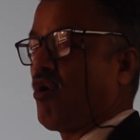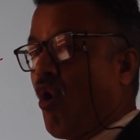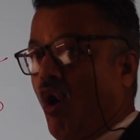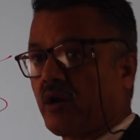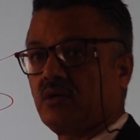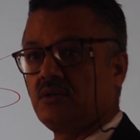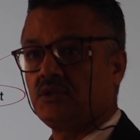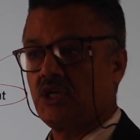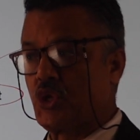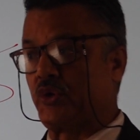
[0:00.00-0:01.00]
or
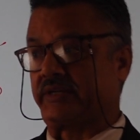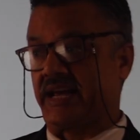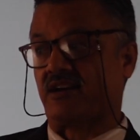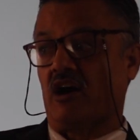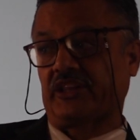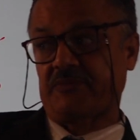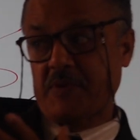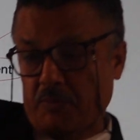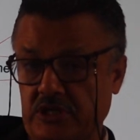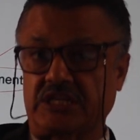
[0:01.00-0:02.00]
you take other
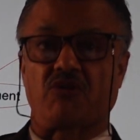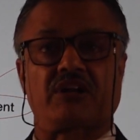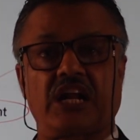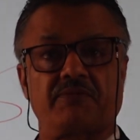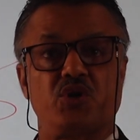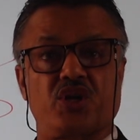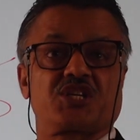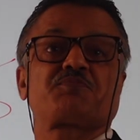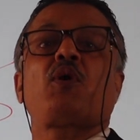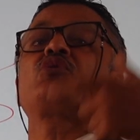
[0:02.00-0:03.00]
people's counter argument, you
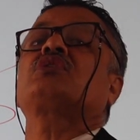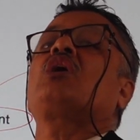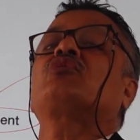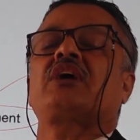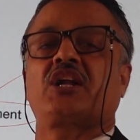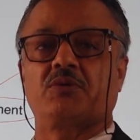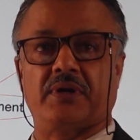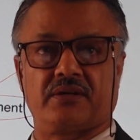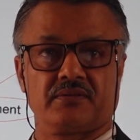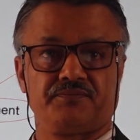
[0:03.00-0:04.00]
respond to counter argument.